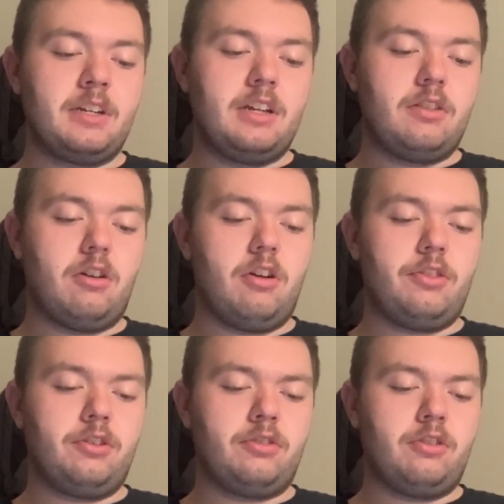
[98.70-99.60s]
The
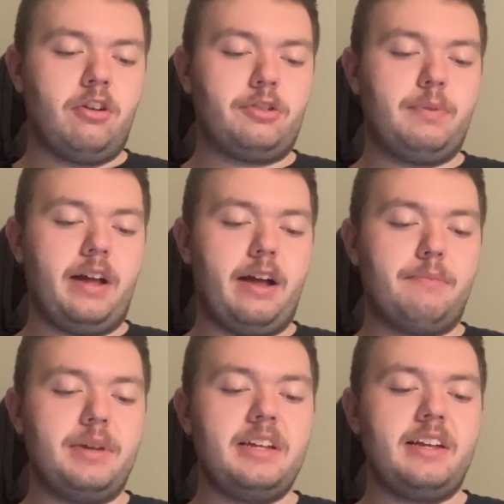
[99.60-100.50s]
author talks about how
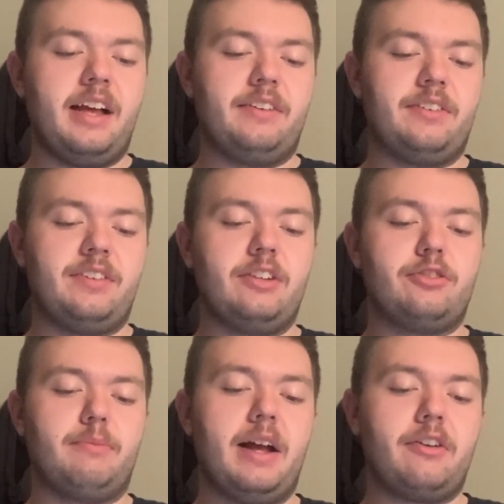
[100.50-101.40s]
meat has essential
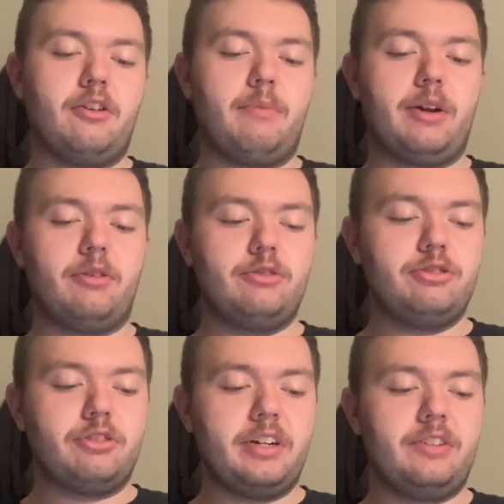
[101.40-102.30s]
macro and
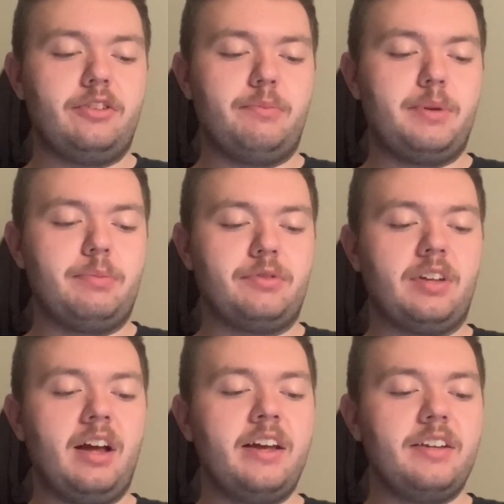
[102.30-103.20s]
micronutrients to people's
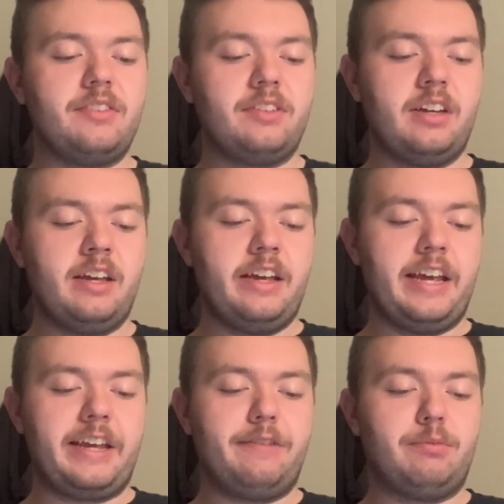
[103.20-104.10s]
diets.
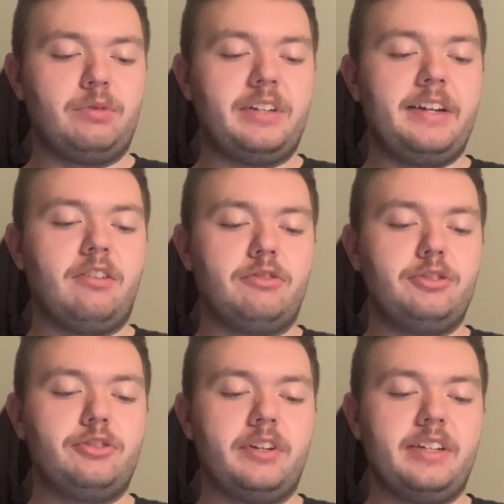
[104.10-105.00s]
It gives more data on
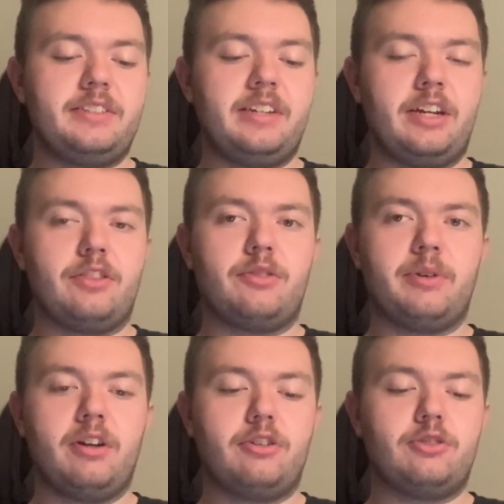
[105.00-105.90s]
nutrients, saying
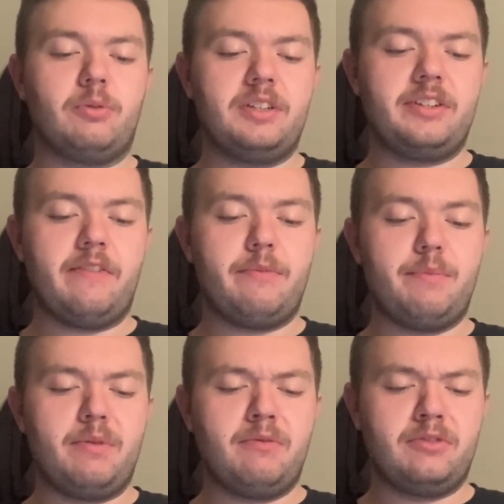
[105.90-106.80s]

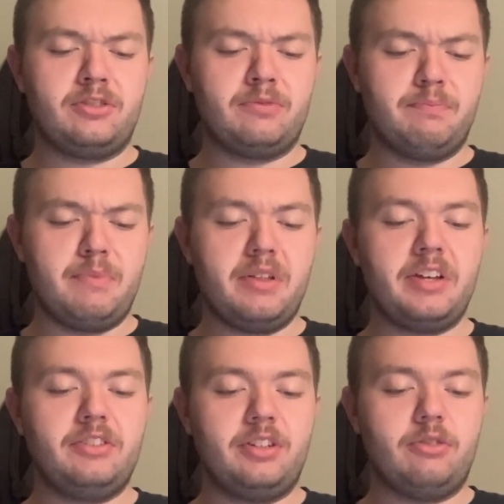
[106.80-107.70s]
327
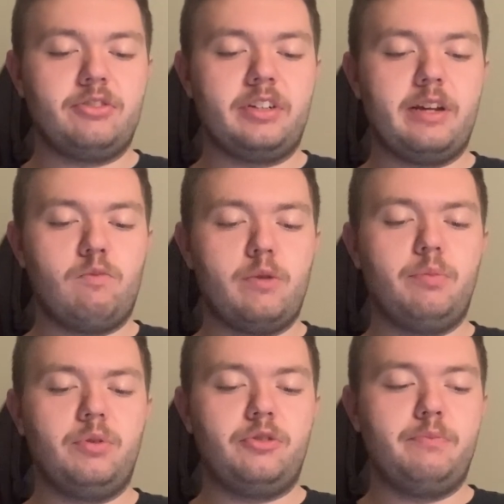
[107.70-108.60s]
million children and
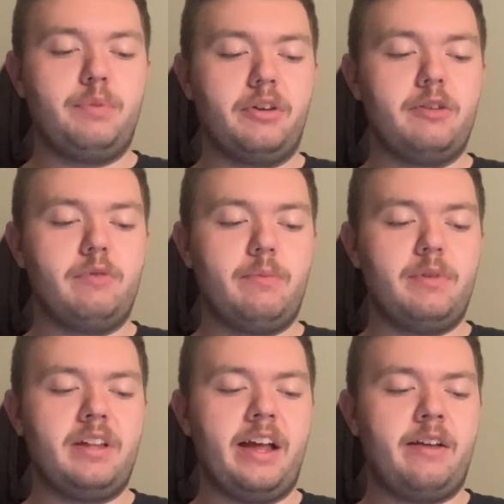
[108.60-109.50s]
1.2 billion women
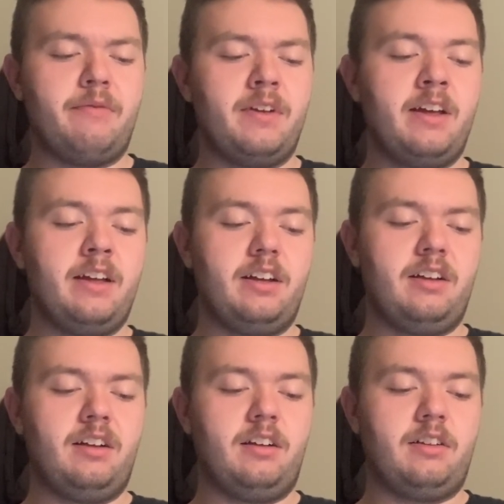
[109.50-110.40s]
have
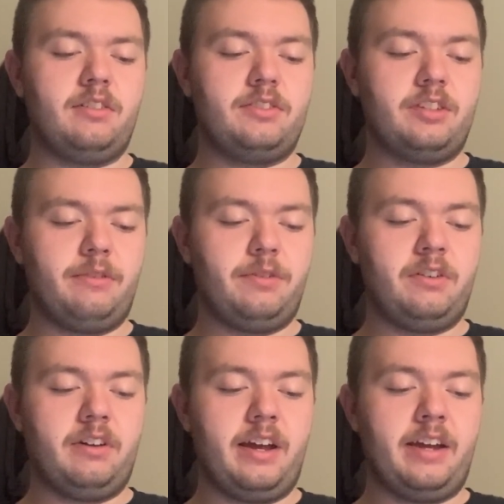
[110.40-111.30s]

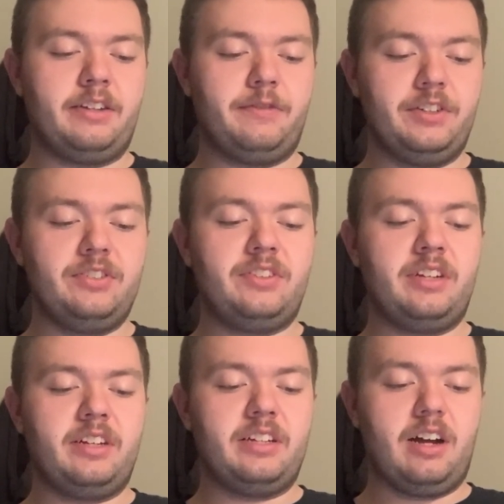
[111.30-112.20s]
suffer a
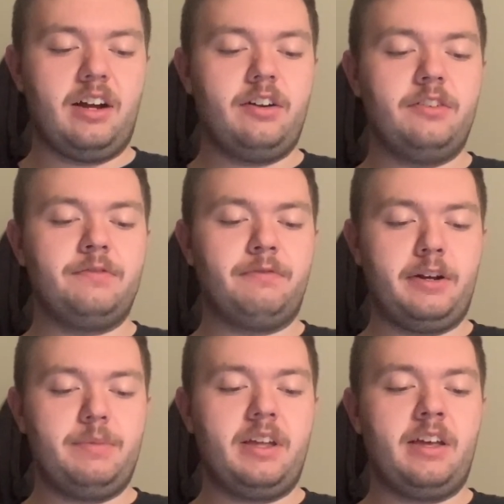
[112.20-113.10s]
deficiency in iron,
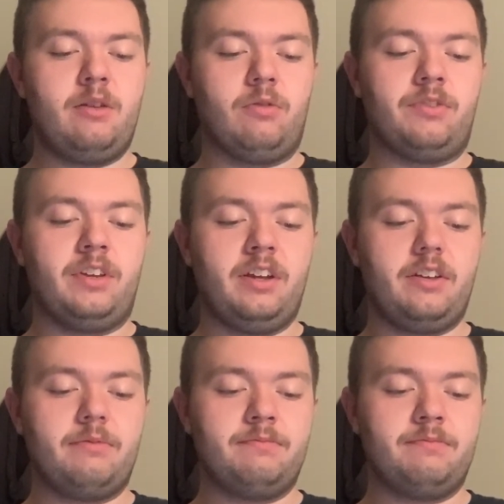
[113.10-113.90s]
vitamin A, or zinc.